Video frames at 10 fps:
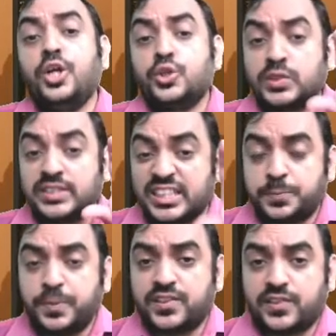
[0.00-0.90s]
So
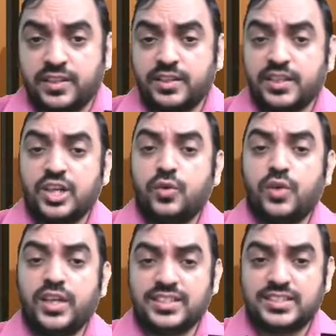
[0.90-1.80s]
6%
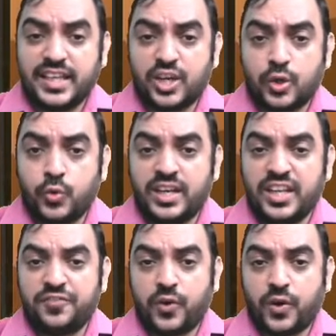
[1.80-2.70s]
is there
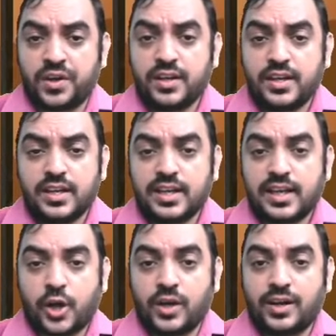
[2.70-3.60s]
only for
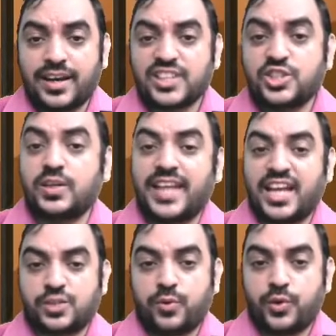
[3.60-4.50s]
contractual
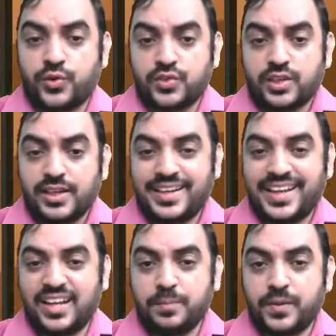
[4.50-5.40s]
cash flows.
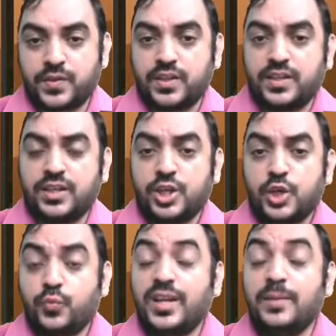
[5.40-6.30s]
10%
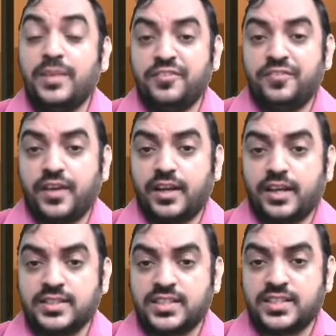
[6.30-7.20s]
will be
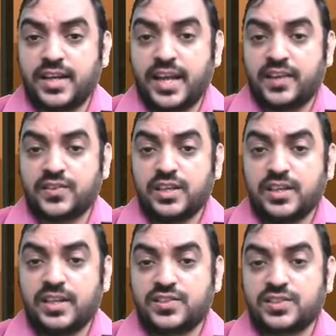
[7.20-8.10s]
considered as
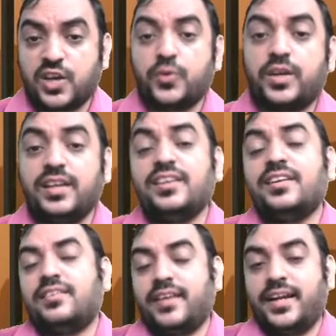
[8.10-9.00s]
discounting
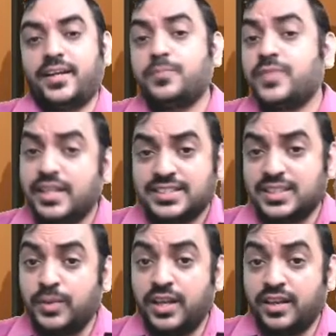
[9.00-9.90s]
rate.
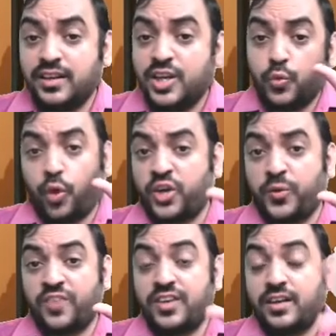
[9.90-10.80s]
Similar, what
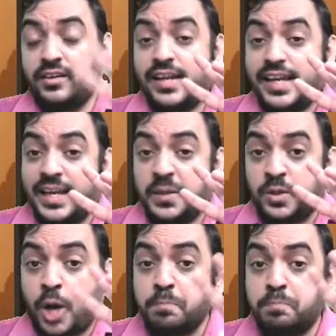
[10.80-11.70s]
we have done
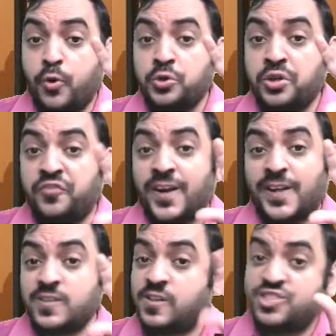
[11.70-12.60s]
in compound
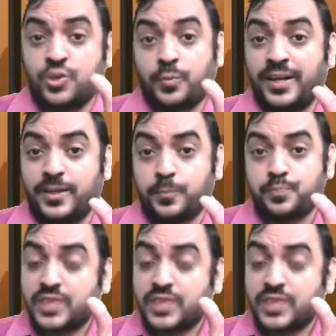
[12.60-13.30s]
financial instrument.